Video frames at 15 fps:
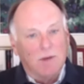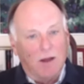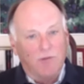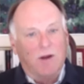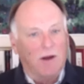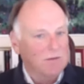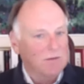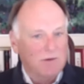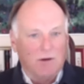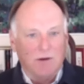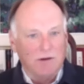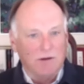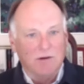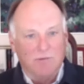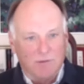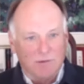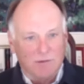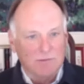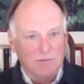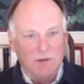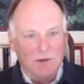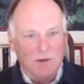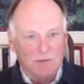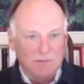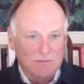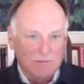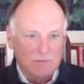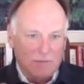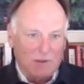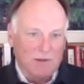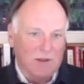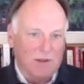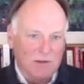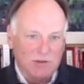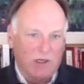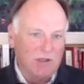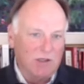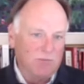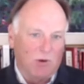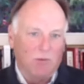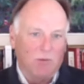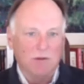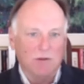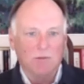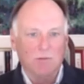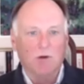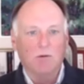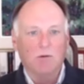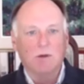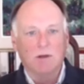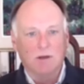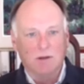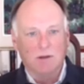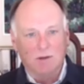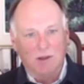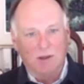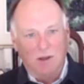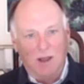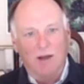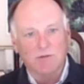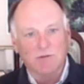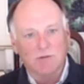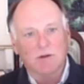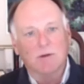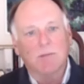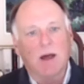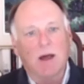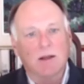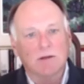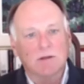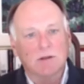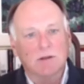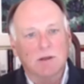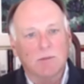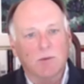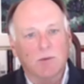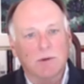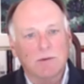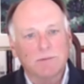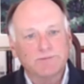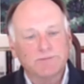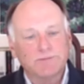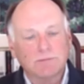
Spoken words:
Healthcare is totally different. It can change moment to moment and lives are in the balance at that point.